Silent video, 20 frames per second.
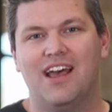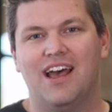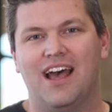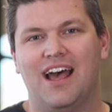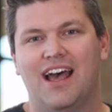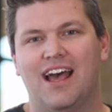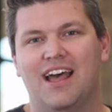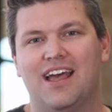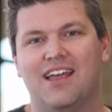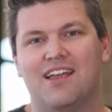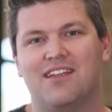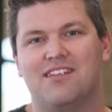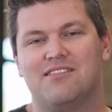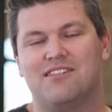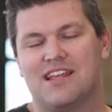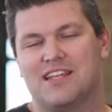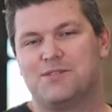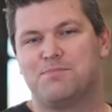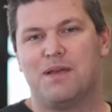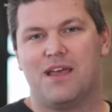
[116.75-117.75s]
Uh,
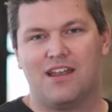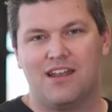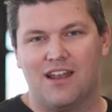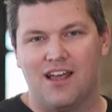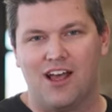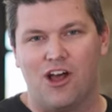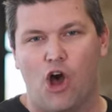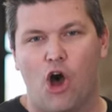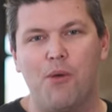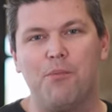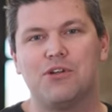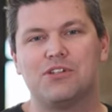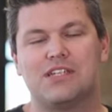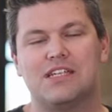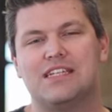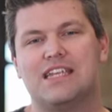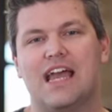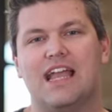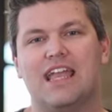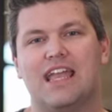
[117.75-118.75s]
I spent uh, almost a
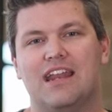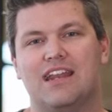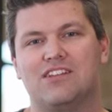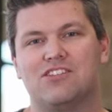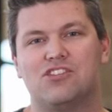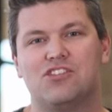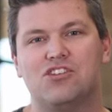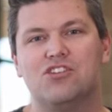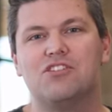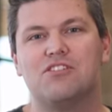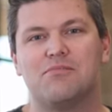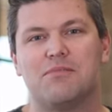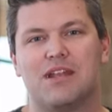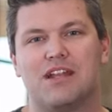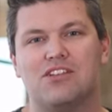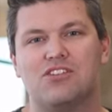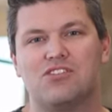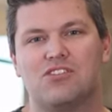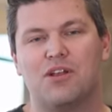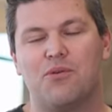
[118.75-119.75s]
decade in student
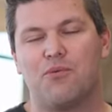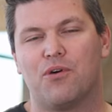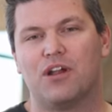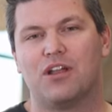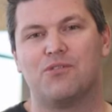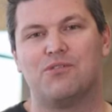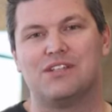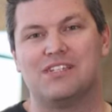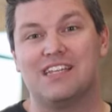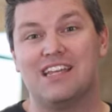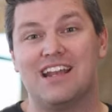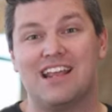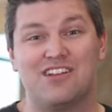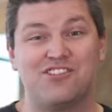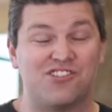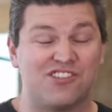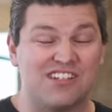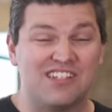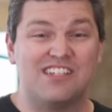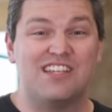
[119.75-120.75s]
ministry working with
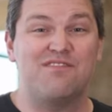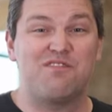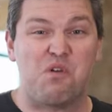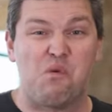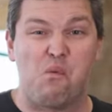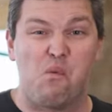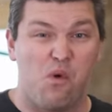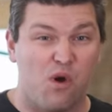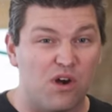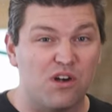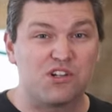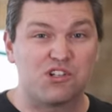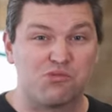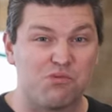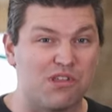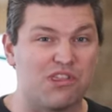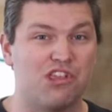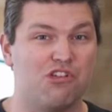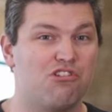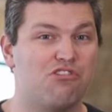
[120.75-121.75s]
teenagers. It's even worse
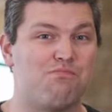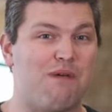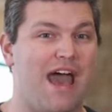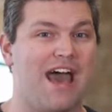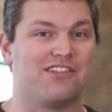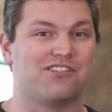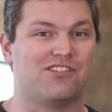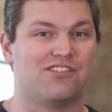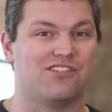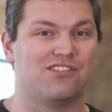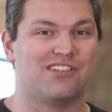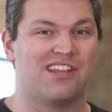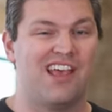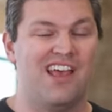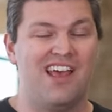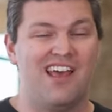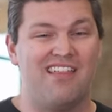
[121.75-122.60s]
with youth pastors.